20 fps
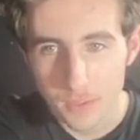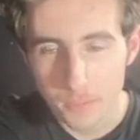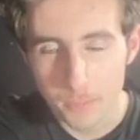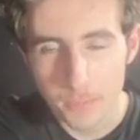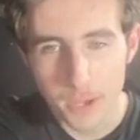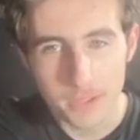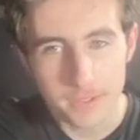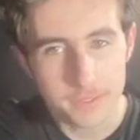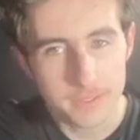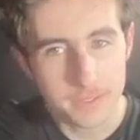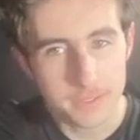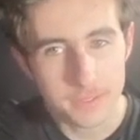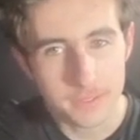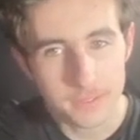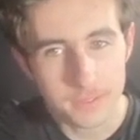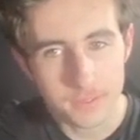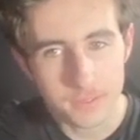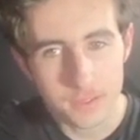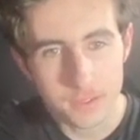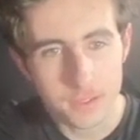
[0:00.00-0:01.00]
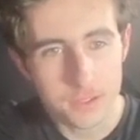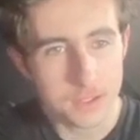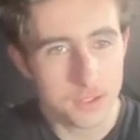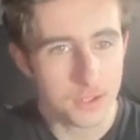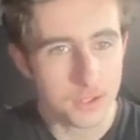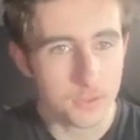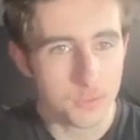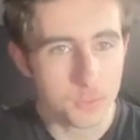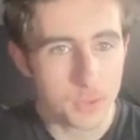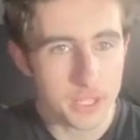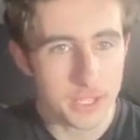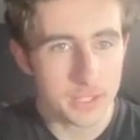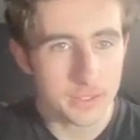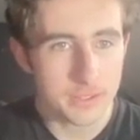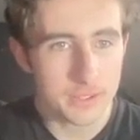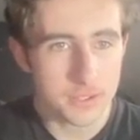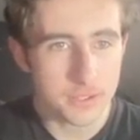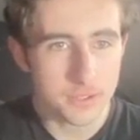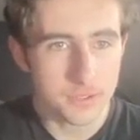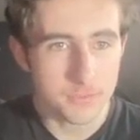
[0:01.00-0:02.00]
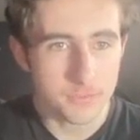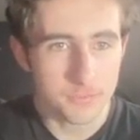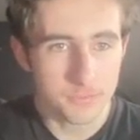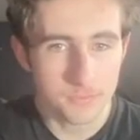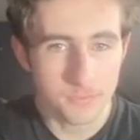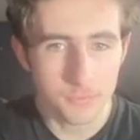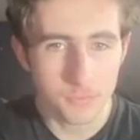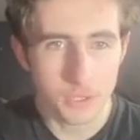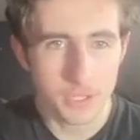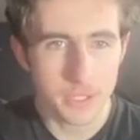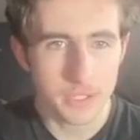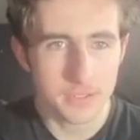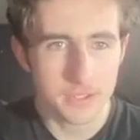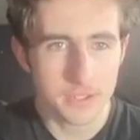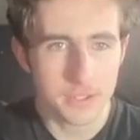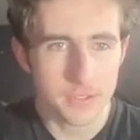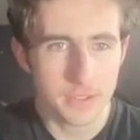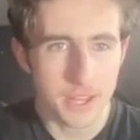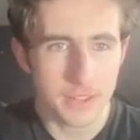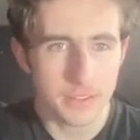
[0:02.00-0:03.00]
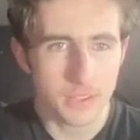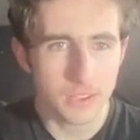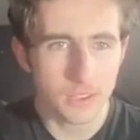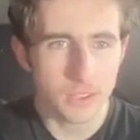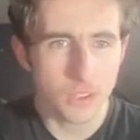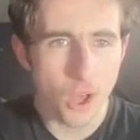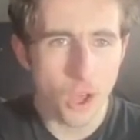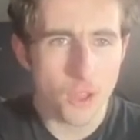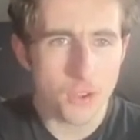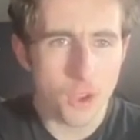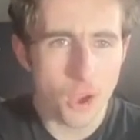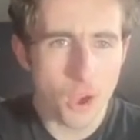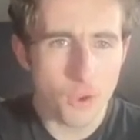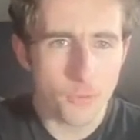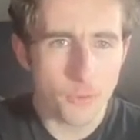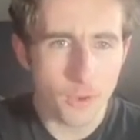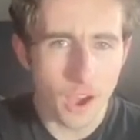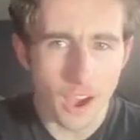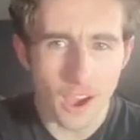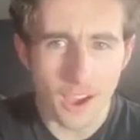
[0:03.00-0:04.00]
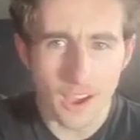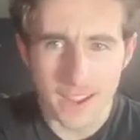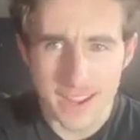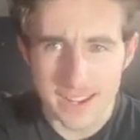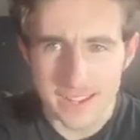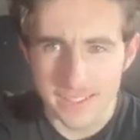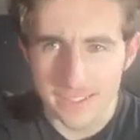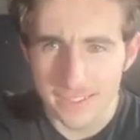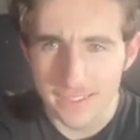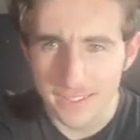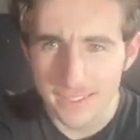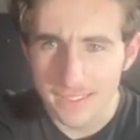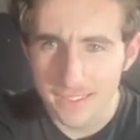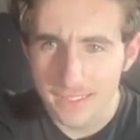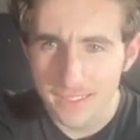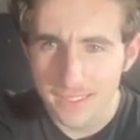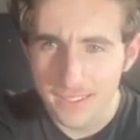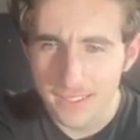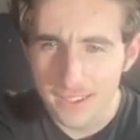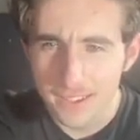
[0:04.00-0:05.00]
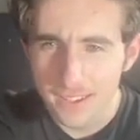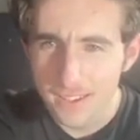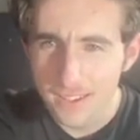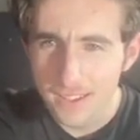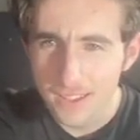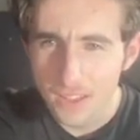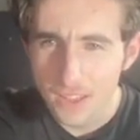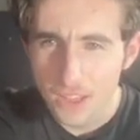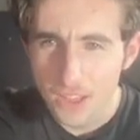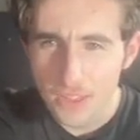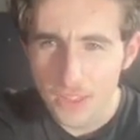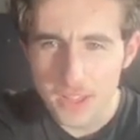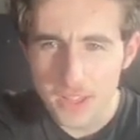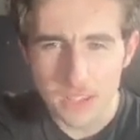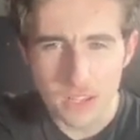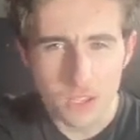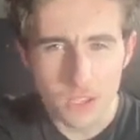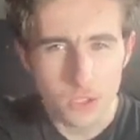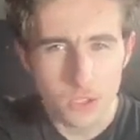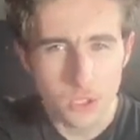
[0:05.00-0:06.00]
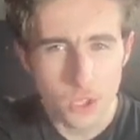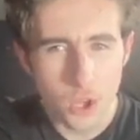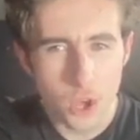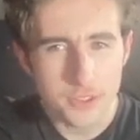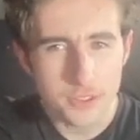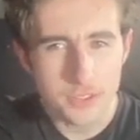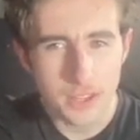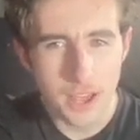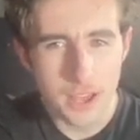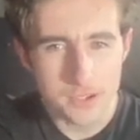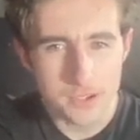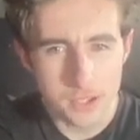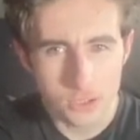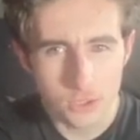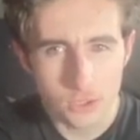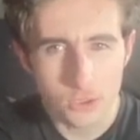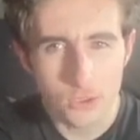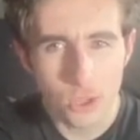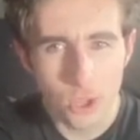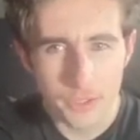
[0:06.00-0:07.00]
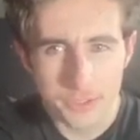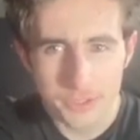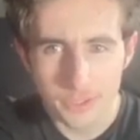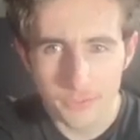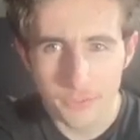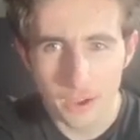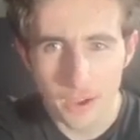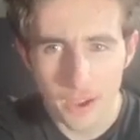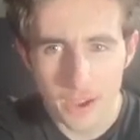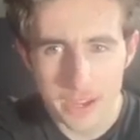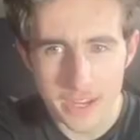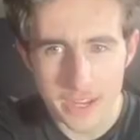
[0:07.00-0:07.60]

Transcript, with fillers: but, you know, we continue. We continue. There's a lot of eyes. There's a lot and a lot of eye